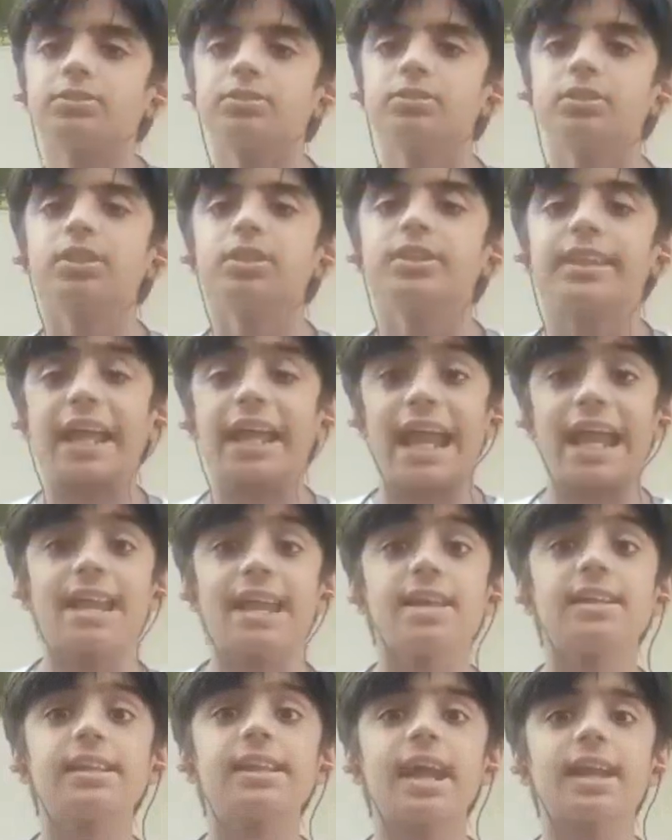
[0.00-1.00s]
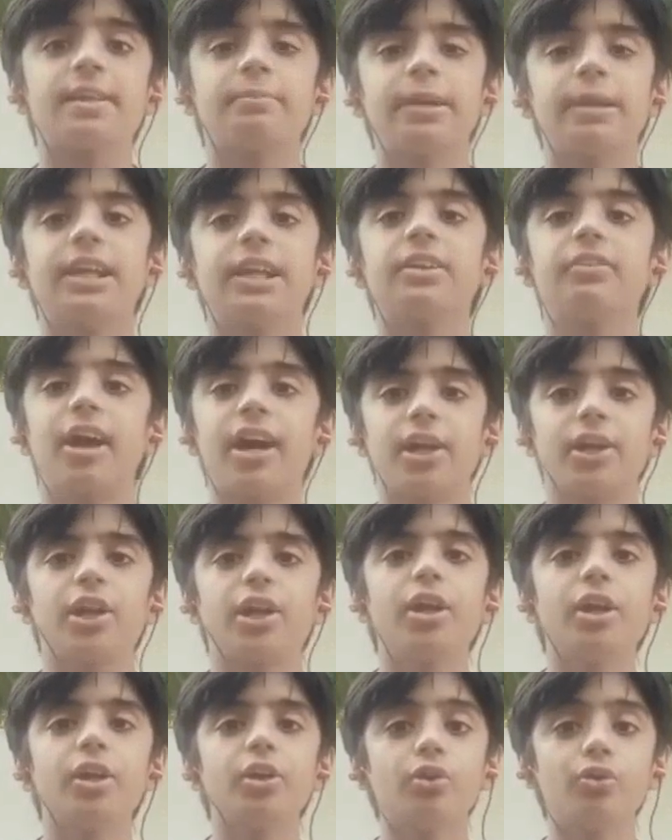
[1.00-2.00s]
The canal can be divided
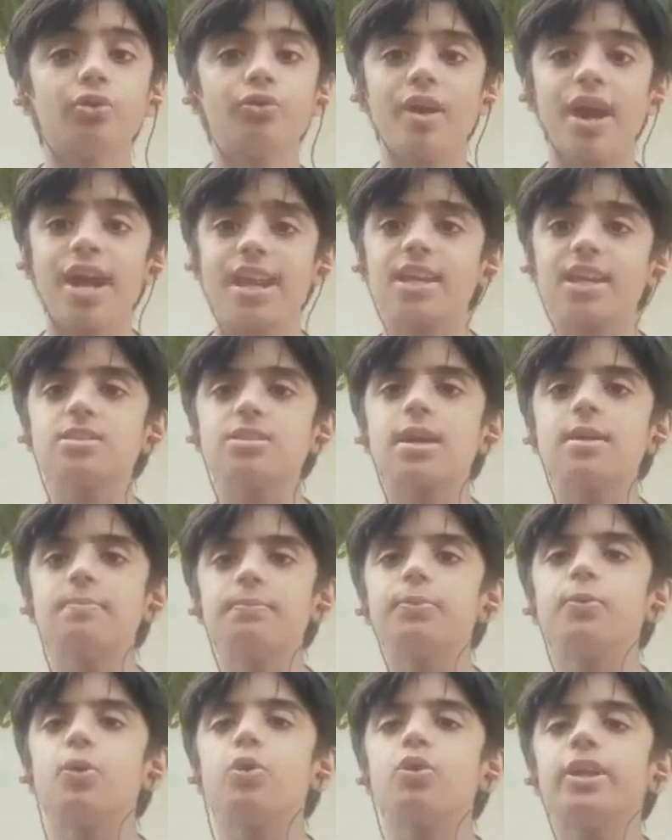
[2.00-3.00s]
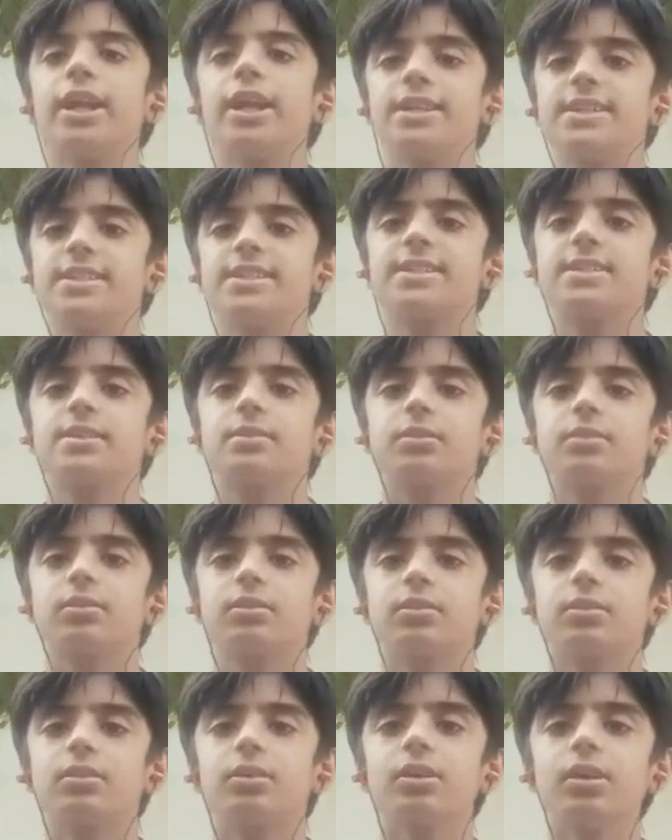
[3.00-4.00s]
into various components.
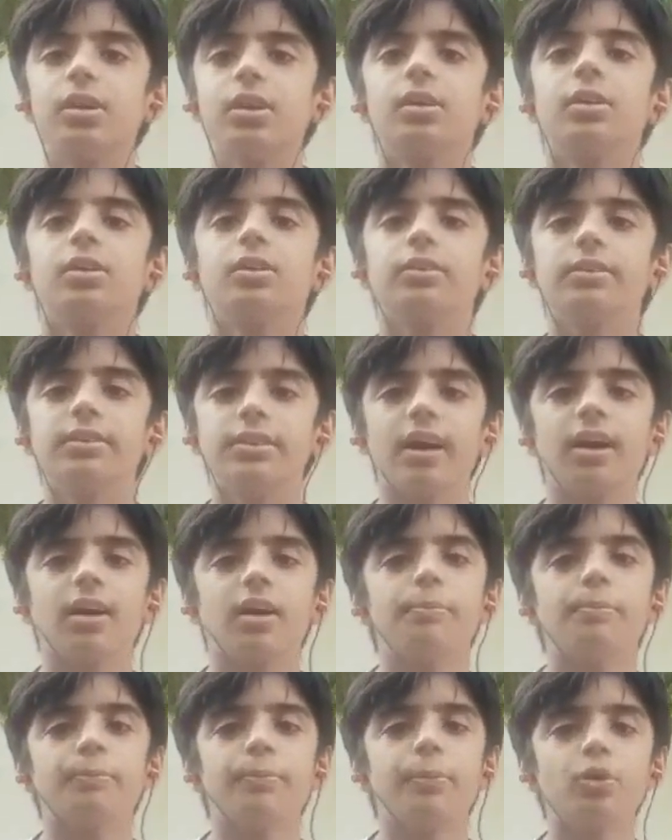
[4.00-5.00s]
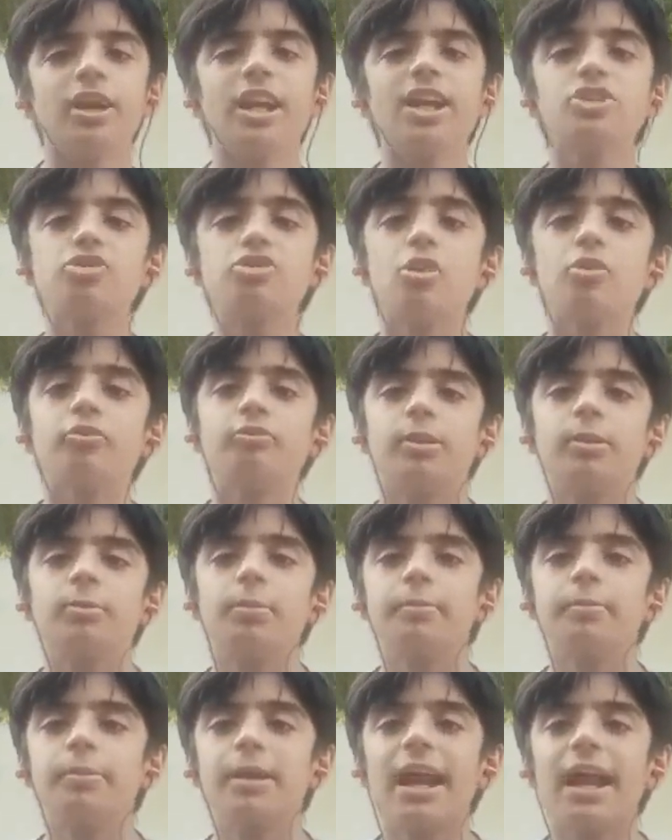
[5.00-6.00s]
The components will be
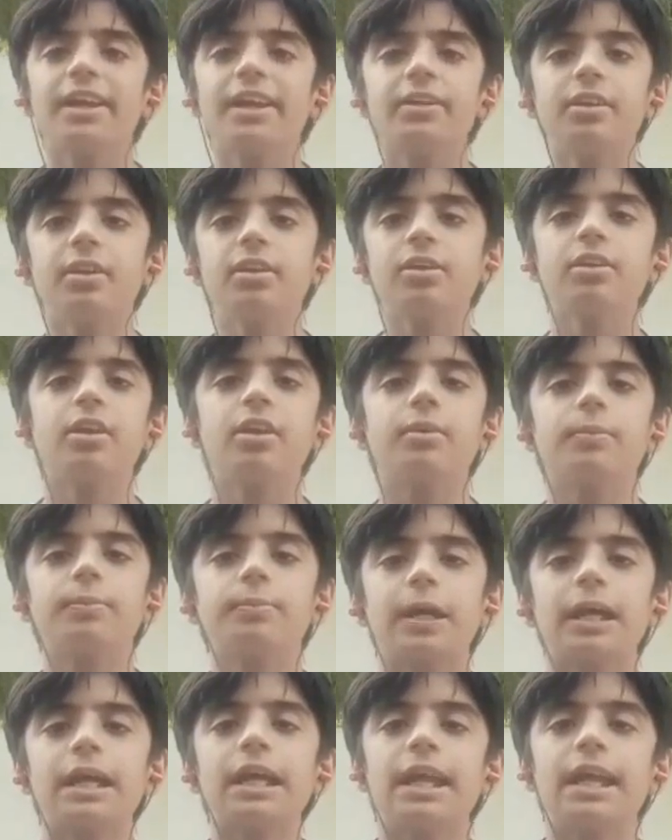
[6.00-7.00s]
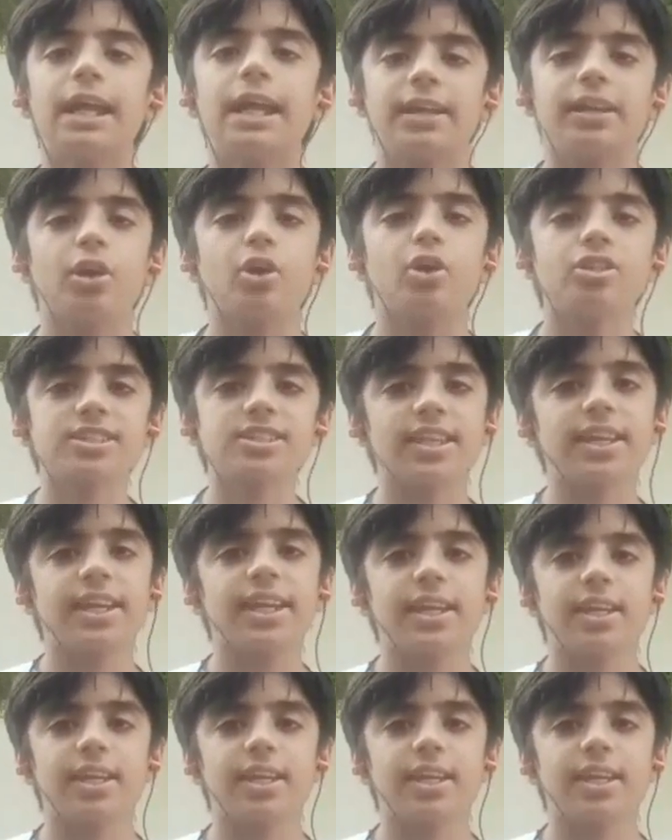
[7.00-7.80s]
brightened up at your screen.